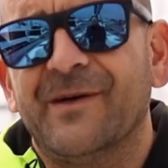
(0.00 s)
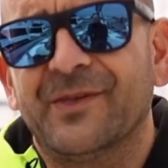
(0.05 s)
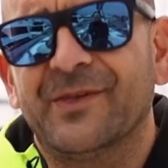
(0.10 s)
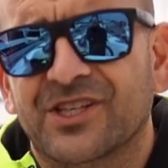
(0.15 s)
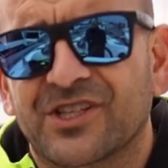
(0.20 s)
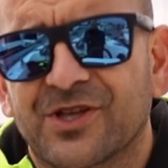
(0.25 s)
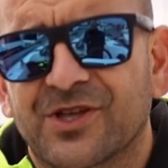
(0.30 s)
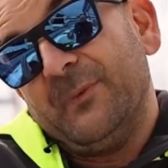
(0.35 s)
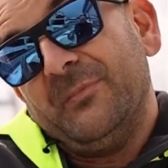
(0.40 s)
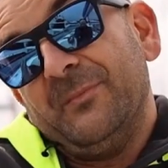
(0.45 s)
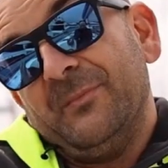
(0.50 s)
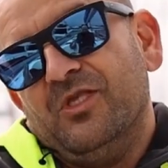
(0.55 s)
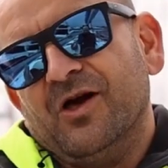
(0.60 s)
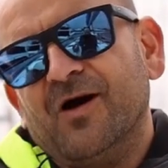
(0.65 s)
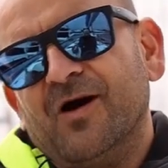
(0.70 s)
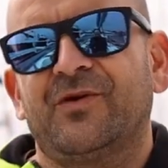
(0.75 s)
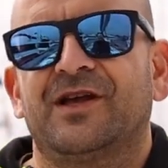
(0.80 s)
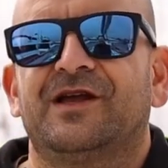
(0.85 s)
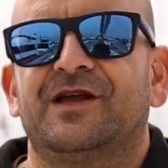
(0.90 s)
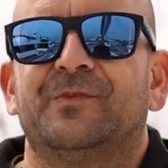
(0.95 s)
Let's hope,
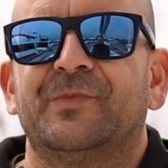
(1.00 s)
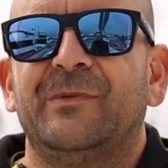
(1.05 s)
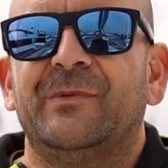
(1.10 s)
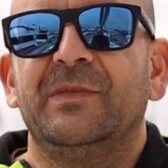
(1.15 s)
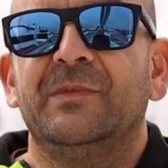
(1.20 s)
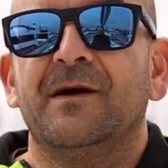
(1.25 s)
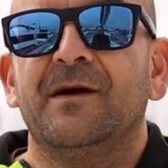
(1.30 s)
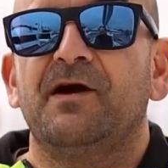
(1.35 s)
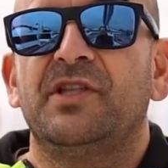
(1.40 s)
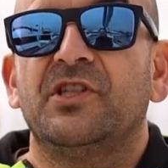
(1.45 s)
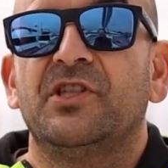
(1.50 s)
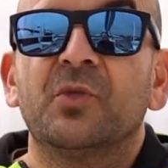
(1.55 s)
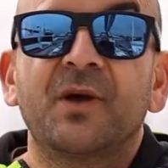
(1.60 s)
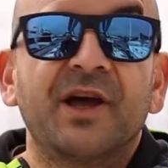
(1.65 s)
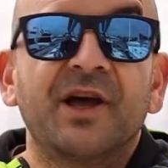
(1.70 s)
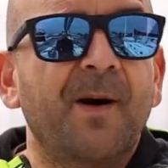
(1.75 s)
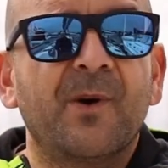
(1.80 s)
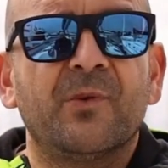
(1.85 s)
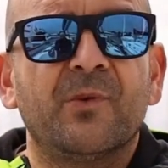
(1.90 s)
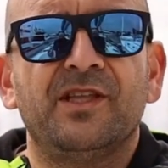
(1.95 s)
shall we? But you
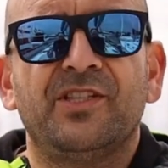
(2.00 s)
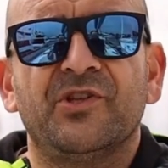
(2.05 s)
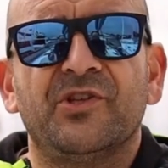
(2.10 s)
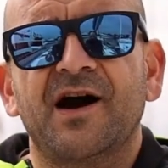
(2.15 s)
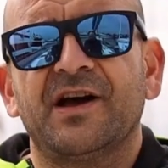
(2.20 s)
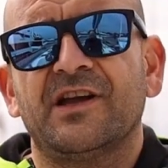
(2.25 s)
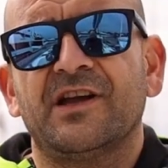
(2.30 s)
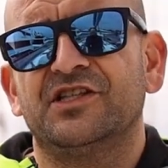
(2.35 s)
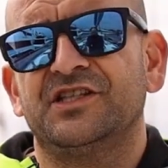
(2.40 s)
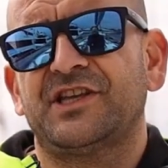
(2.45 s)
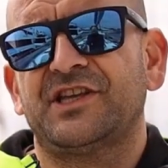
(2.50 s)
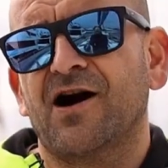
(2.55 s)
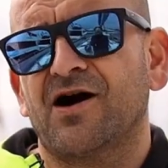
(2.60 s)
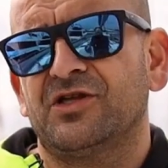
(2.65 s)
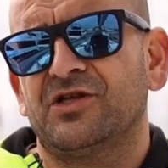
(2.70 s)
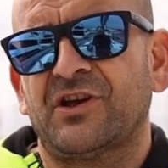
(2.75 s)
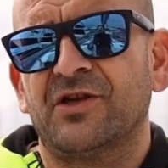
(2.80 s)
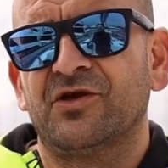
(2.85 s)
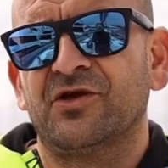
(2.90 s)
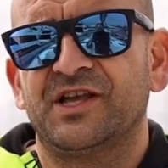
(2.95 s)
can always find it in
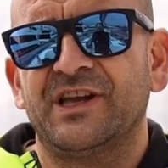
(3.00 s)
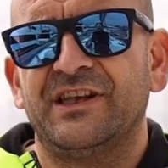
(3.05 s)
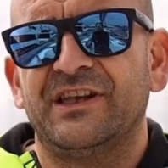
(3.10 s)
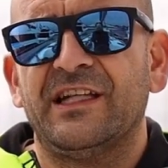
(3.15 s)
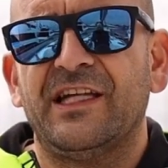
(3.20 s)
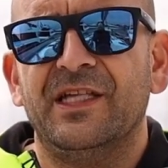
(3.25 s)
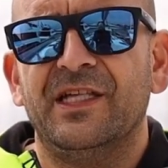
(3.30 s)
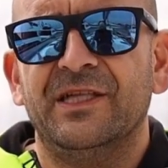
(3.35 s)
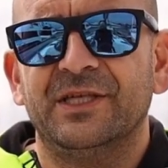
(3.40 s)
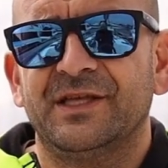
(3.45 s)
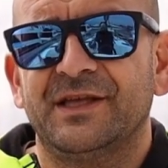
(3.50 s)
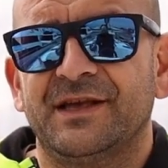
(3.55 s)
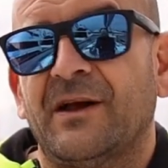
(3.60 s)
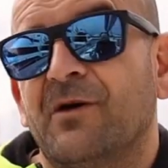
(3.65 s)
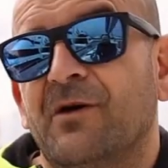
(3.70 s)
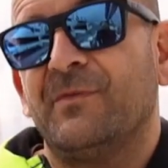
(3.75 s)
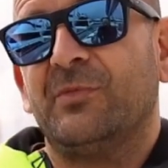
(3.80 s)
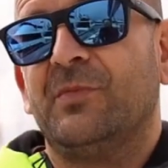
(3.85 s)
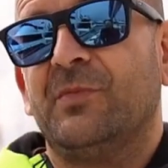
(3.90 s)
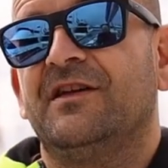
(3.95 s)
other utilities.
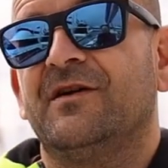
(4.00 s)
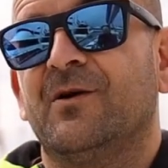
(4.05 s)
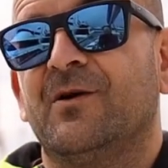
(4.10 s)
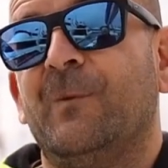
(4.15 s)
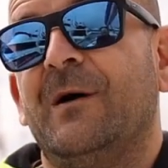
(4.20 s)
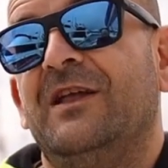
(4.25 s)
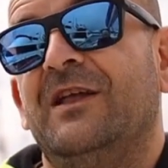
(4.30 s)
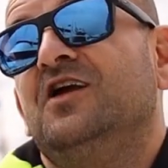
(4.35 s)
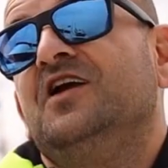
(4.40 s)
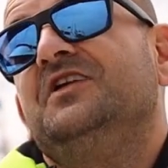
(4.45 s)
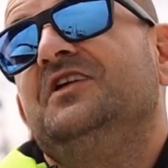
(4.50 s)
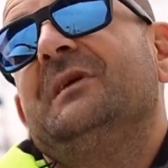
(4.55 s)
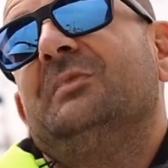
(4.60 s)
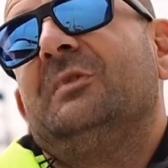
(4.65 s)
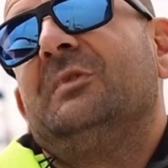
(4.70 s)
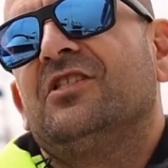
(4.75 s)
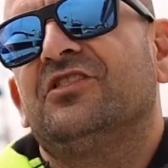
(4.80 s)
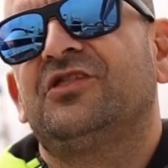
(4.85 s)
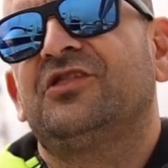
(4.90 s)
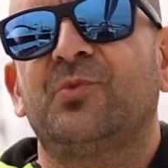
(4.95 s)
Maybe one day you
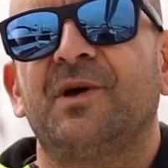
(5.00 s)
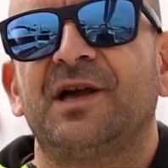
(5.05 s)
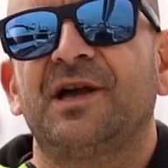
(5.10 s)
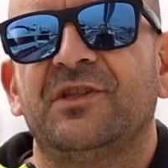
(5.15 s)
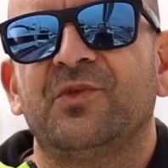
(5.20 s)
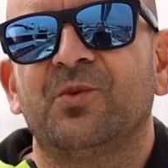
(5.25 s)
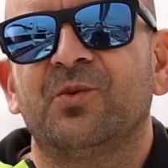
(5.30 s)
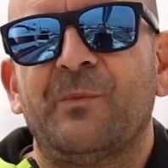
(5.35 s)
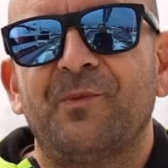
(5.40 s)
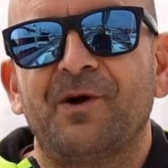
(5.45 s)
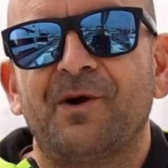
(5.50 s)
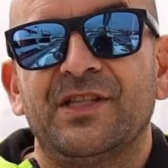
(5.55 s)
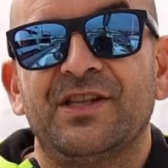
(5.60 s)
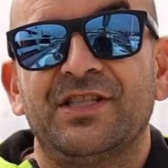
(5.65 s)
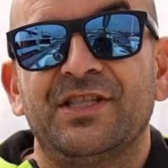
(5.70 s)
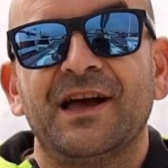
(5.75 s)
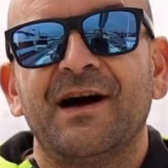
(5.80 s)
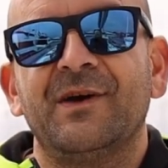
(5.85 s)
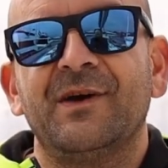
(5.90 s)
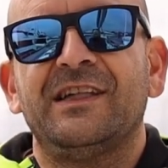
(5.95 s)
built a great pool on the
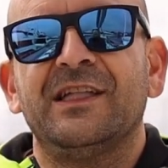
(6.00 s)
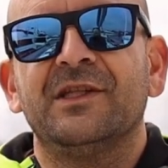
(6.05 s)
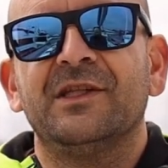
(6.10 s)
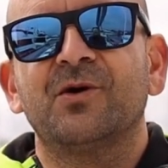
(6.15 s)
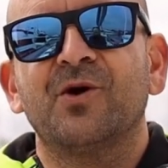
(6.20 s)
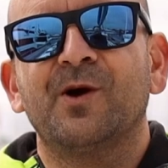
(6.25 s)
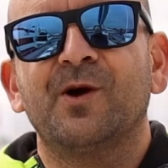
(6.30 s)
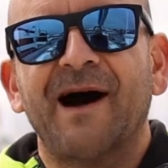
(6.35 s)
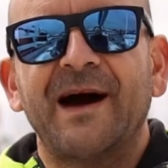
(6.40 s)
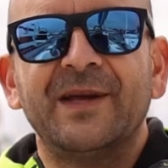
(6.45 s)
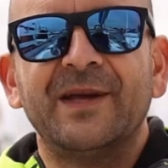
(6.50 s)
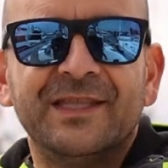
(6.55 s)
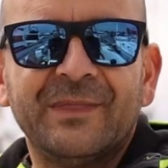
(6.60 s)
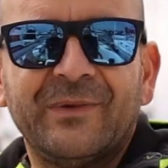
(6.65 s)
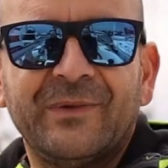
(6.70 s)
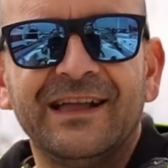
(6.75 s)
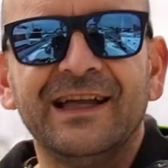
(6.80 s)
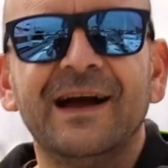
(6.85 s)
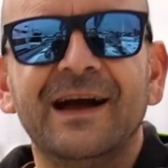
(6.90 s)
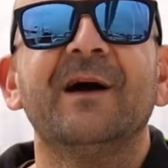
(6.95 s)
terrace of your house
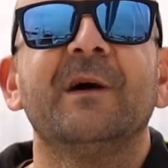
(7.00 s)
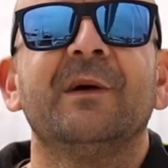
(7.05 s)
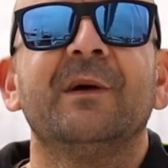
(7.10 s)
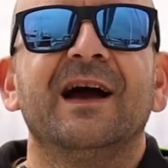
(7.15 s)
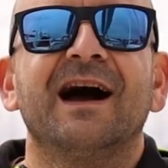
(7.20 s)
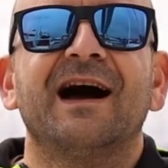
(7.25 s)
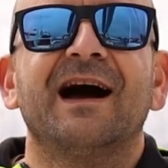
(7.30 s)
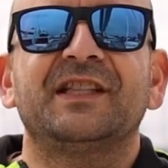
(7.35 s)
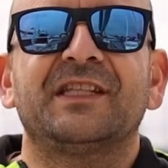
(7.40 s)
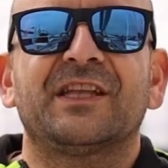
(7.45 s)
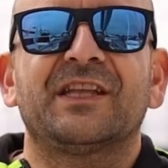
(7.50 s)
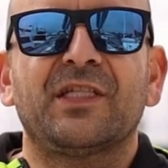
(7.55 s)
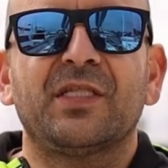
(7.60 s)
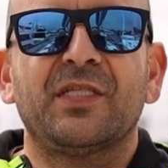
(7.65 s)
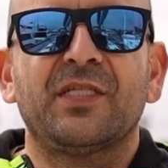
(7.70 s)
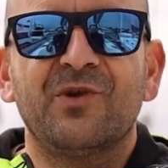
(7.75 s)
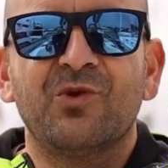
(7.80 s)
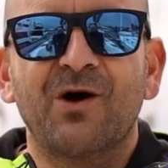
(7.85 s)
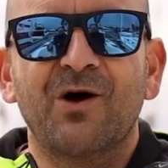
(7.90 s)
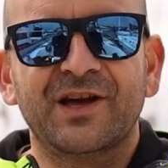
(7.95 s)
with your own hands, and
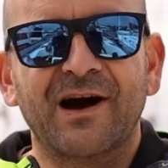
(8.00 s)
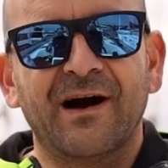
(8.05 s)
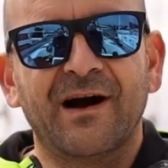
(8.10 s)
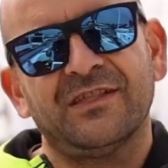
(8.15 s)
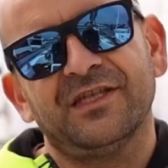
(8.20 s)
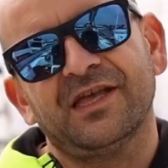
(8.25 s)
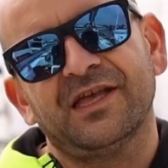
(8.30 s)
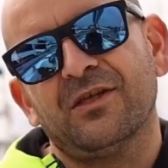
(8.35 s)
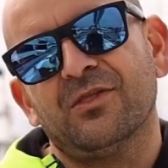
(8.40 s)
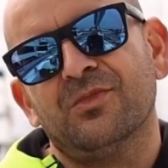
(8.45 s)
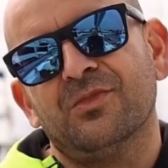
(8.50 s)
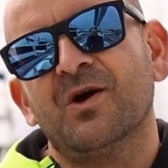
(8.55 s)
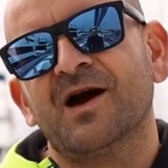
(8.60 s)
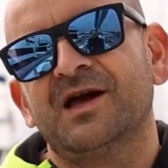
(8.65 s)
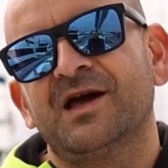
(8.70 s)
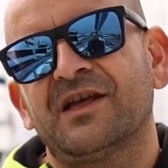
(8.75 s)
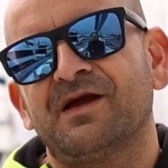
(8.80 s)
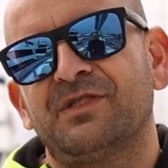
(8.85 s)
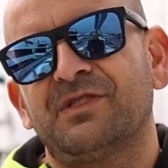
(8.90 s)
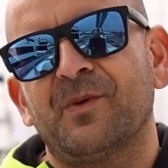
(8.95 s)
summer comes and you
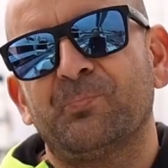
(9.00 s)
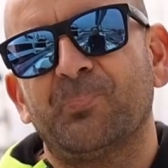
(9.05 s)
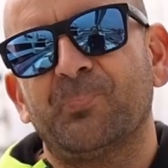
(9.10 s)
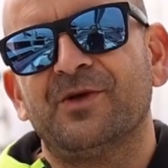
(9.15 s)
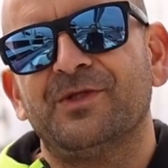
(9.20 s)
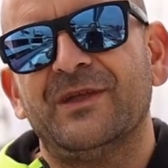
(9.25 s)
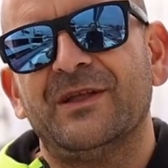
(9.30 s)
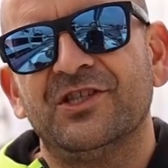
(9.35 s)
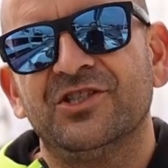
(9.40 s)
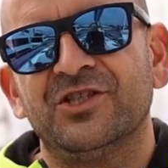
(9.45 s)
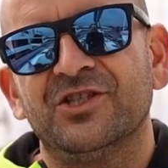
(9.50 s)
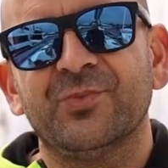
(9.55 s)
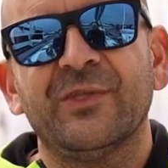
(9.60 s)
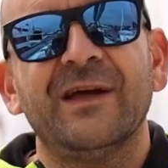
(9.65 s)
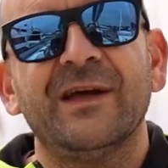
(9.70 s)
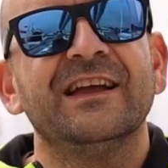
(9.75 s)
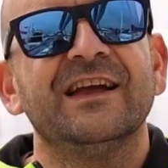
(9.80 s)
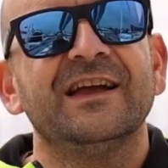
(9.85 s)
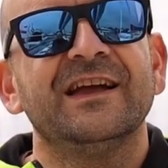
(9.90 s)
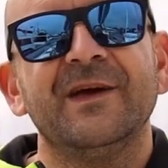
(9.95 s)
find that the water is
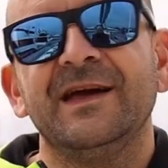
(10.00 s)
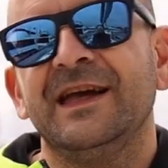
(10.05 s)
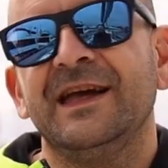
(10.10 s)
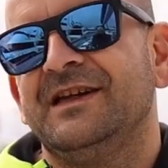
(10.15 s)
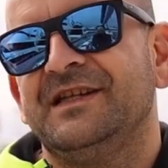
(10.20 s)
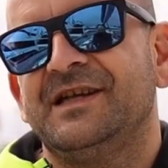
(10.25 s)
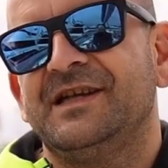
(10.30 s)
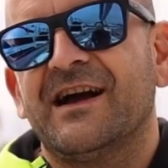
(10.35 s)
completely green